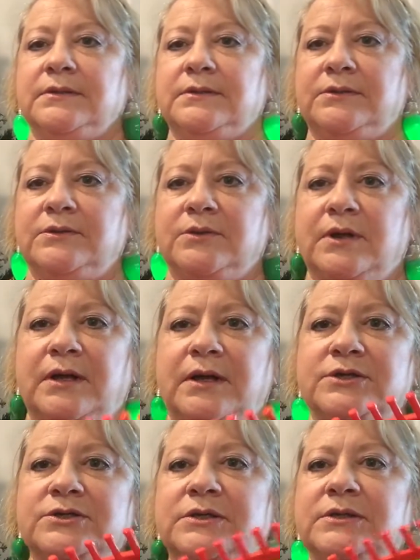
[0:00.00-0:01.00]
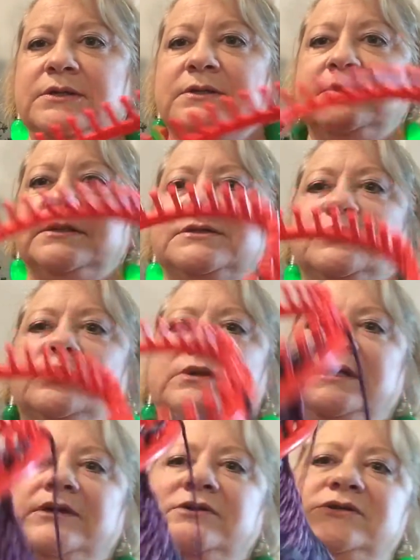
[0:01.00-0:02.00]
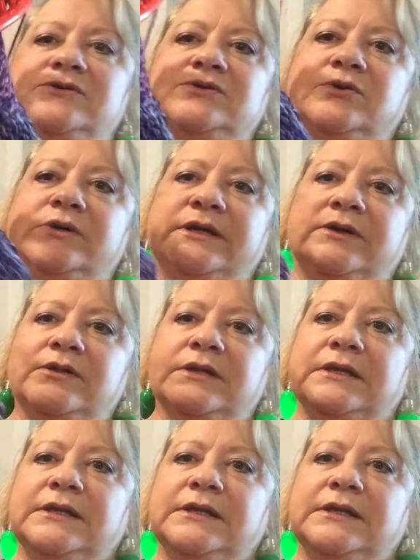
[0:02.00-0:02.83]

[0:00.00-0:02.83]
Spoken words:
oh gosh, it's a really good tutorial.